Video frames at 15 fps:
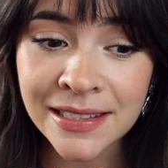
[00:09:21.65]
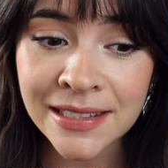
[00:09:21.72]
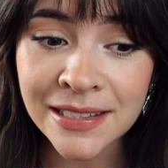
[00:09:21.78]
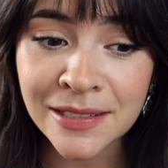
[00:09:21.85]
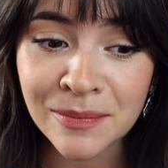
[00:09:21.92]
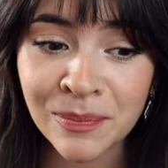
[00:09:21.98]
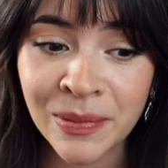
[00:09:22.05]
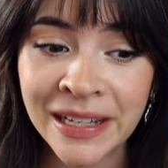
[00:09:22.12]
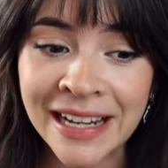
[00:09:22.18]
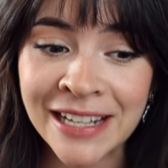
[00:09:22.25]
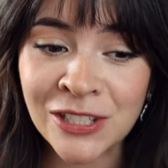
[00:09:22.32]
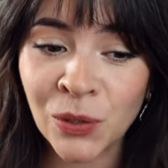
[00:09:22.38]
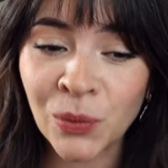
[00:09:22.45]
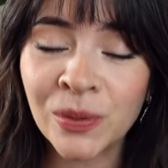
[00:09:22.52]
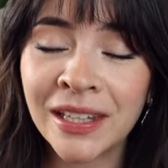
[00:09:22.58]
honest, but I
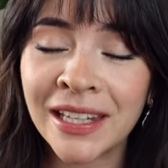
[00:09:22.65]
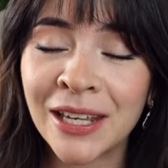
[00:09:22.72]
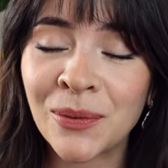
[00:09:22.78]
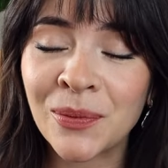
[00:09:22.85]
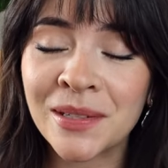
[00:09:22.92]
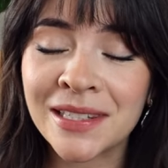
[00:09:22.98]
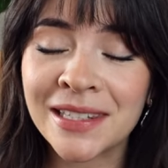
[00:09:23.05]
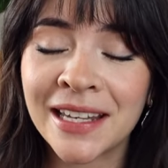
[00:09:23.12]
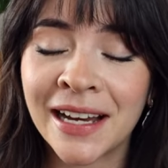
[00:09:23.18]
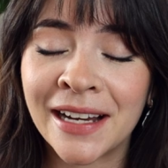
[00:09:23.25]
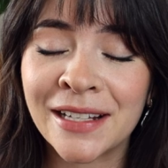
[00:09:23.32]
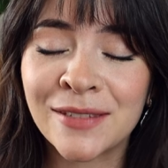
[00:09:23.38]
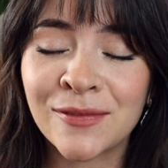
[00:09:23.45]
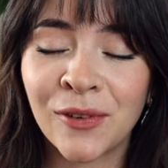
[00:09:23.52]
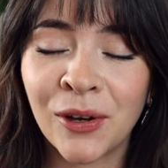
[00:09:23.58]
don't think it was the
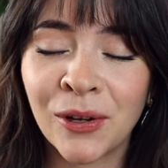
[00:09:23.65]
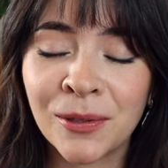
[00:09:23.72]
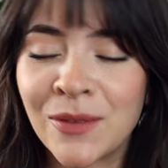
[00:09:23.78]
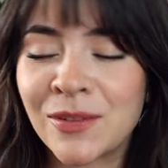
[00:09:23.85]
guy's fault.